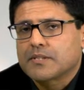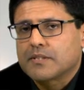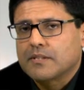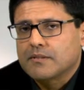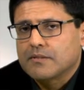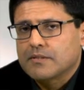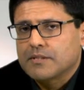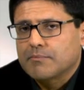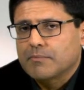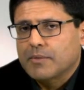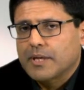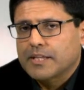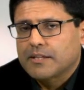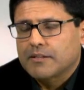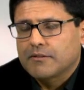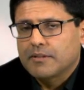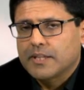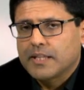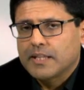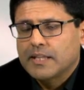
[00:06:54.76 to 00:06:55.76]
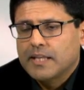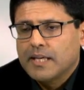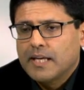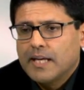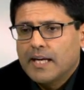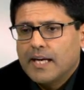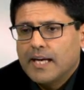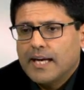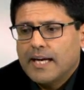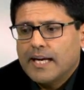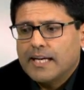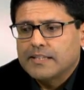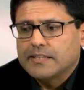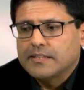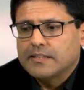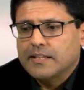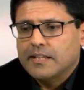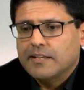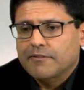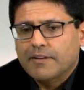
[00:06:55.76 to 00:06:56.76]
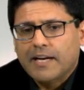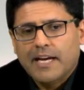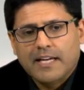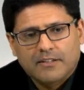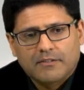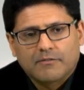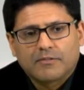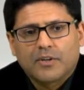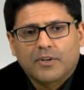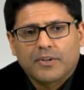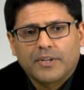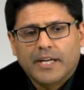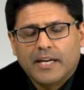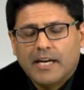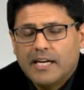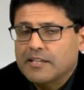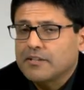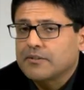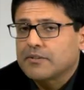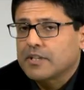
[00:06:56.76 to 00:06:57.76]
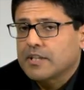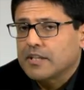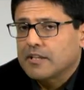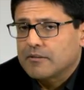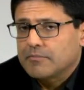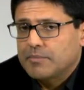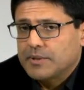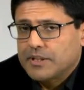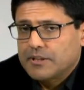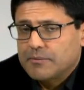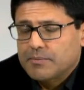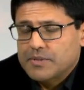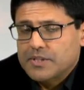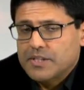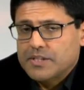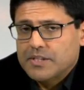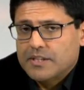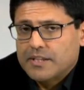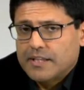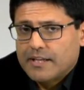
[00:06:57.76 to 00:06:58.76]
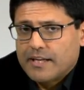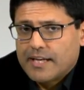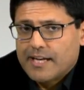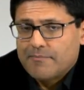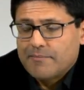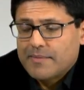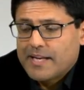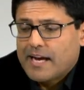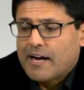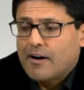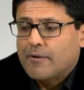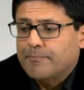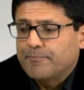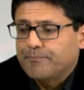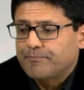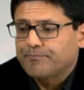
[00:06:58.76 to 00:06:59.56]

stones in my career, and if I hadn't have gone there, I don't think I'd be in the position that I am now.